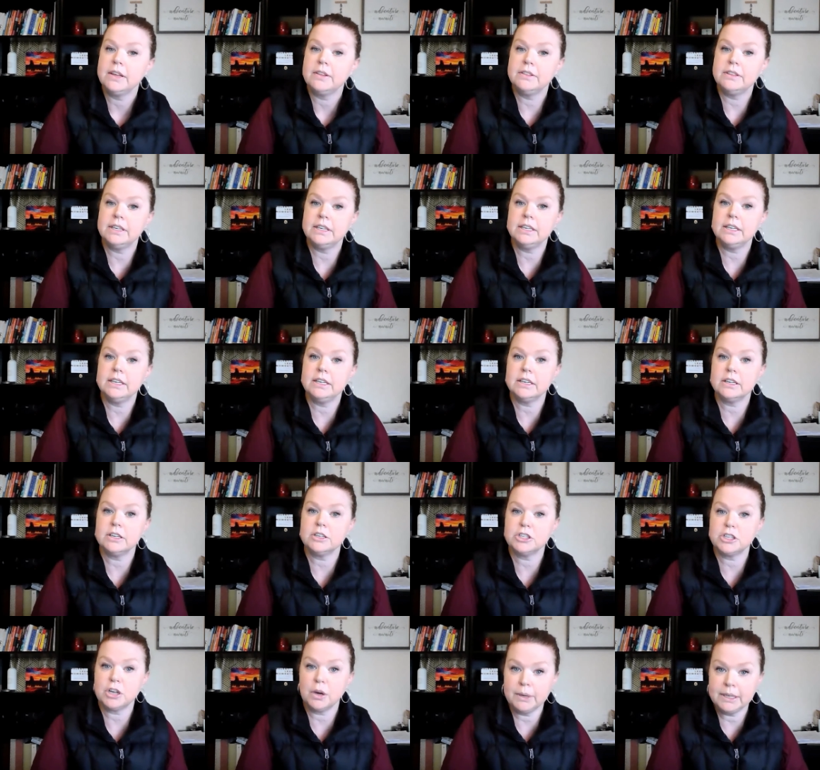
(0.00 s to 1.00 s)
The
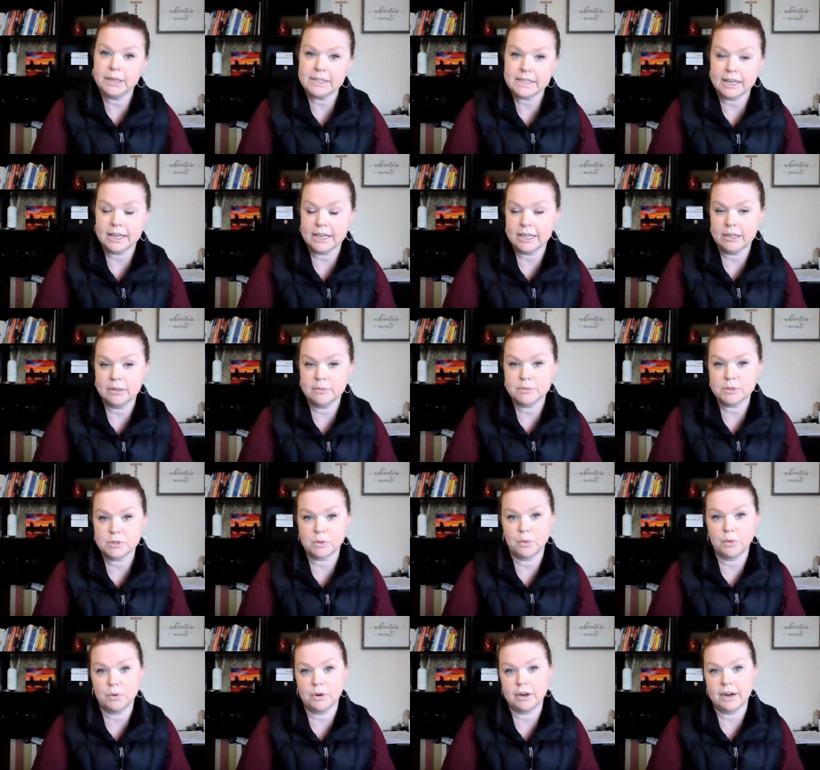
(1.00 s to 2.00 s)
showing times
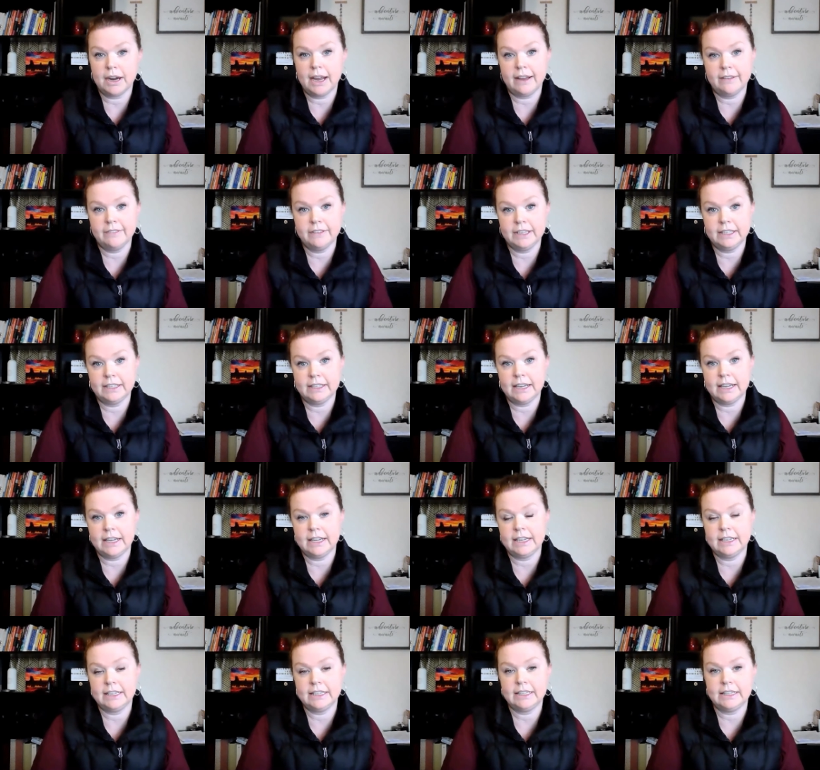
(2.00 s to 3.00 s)
or having
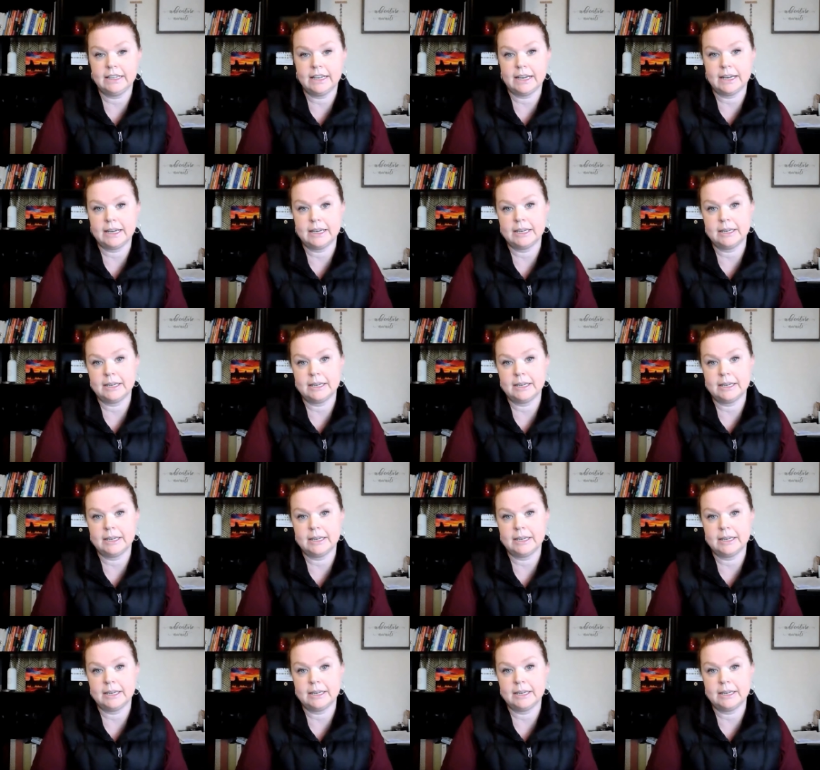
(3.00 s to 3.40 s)
a